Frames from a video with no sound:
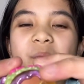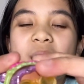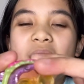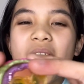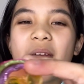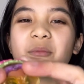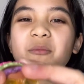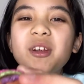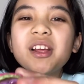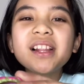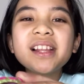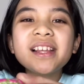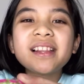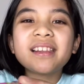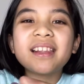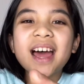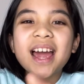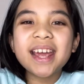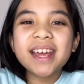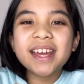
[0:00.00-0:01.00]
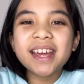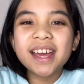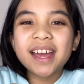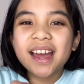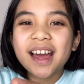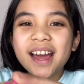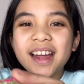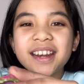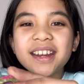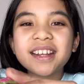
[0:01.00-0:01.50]
I really like
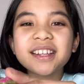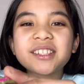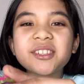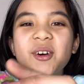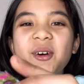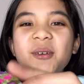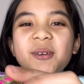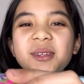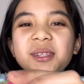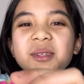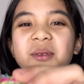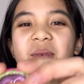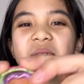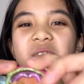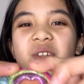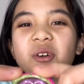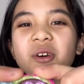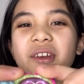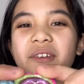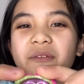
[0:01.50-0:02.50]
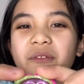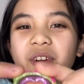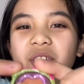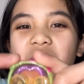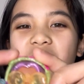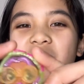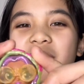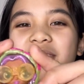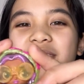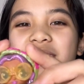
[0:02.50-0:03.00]
it, and it's also a toy-free
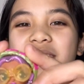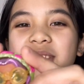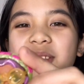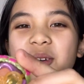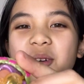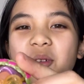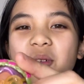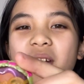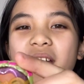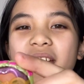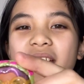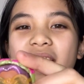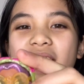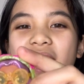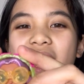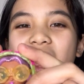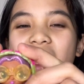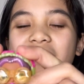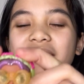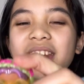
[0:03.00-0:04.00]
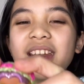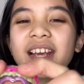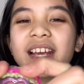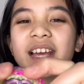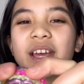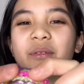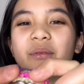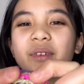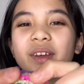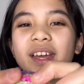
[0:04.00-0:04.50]
doll, so I'm gonna
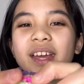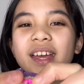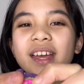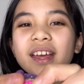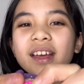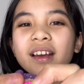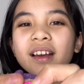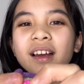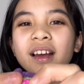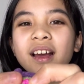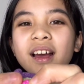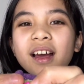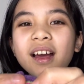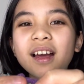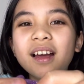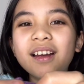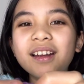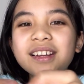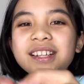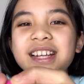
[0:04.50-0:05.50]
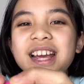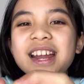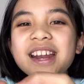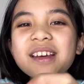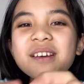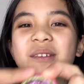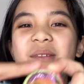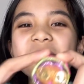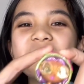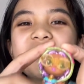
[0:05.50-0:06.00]
give it a 10 out of